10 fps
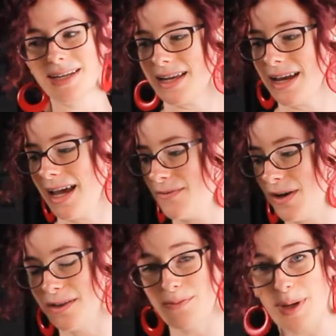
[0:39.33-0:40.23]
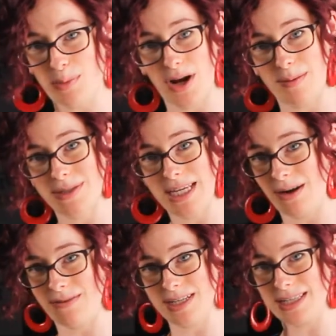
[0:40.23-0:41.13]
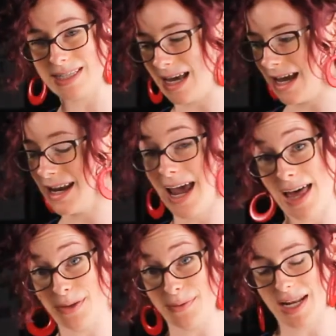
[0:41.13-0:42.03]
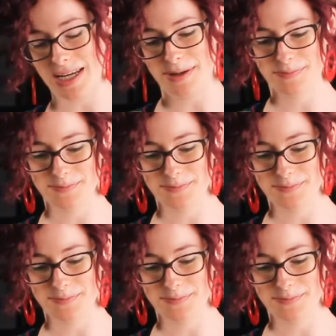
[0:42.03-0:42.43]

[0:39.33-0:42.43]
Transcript: and I have all of my props set off to the side at the ready.